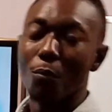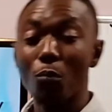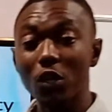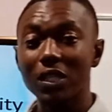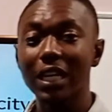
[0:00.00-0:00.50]

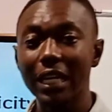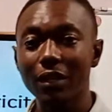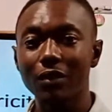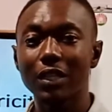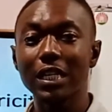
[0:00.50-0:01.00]

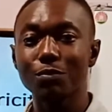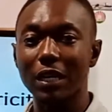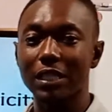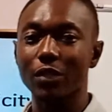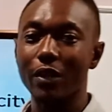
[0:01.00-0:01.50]
Mostly these
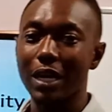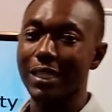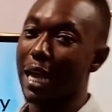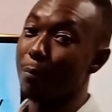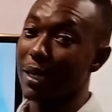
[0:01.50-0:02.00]

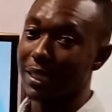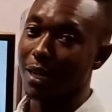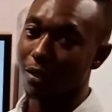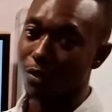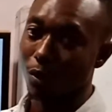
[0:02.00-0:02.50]
materials are
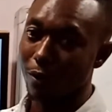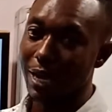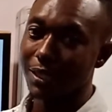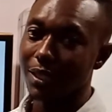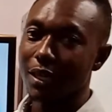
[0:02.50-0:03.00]
metals, all
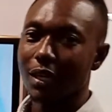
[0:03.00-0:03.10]
right?